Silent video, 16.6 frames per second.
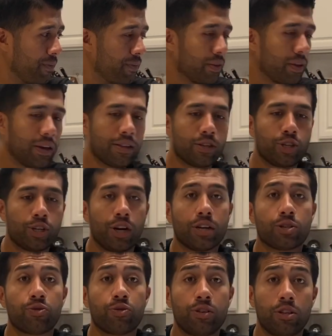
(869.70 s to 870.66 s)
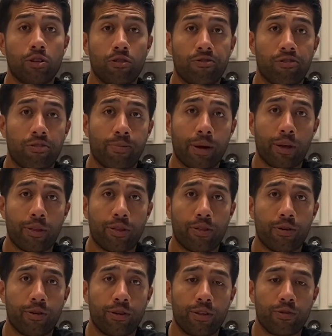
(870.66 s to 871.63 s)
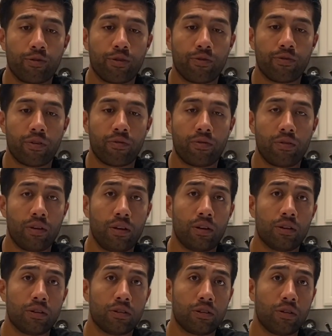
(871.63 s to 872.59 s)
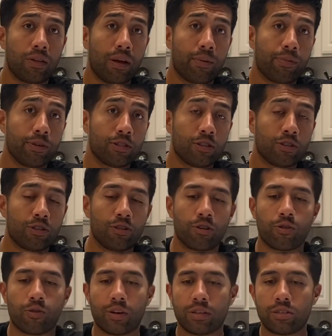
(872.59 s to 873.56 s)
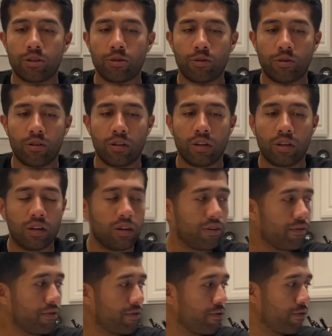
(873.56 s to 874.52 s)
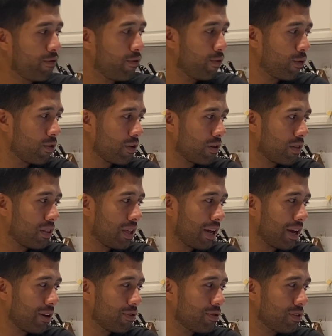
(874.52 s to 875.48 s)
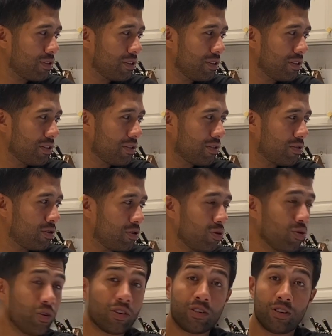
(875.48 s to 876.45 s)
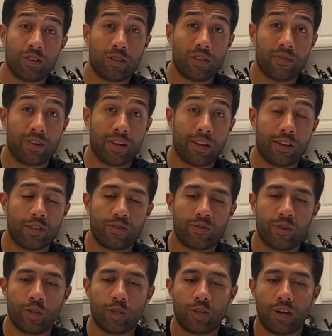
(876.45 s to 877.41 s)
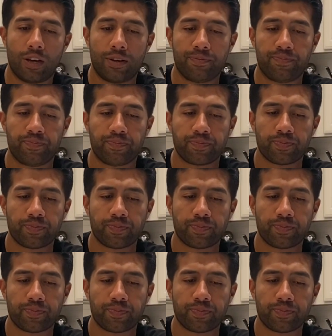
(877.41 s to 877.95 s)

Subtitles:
And the shocks retail for about $33.50. So that brings us to a grand total of $4,270 for the set.